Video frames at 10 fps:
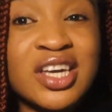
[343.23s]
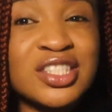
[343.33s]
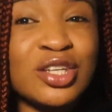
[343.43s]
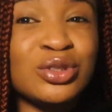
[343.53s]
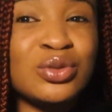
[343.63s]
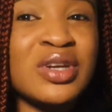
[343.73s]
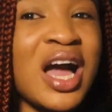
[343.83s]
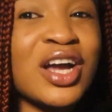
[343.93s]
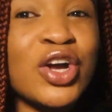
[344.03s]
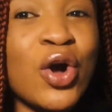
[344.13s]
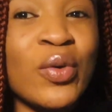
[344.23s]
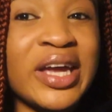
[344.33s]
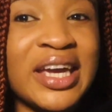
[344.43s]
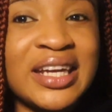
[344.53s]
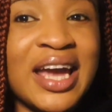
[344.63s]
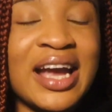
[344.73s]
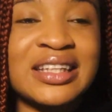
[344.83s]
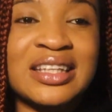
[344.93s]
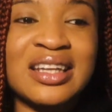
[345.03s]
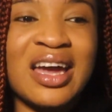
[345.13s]
So do not go in
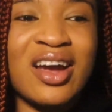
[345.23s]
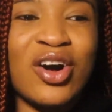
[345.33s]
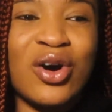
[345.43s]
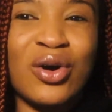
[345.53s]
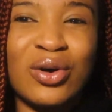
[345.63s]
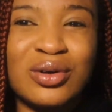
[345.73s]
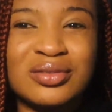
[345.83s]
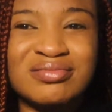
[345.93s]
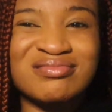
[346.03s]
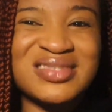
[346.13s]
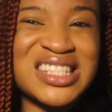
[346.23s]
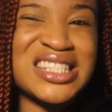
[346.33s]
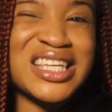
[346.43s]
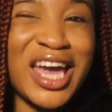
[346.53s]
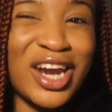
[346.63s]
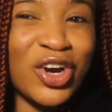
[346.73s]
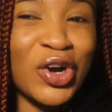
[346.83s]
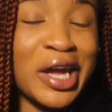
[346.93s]
acting like, oh, this is ghetto.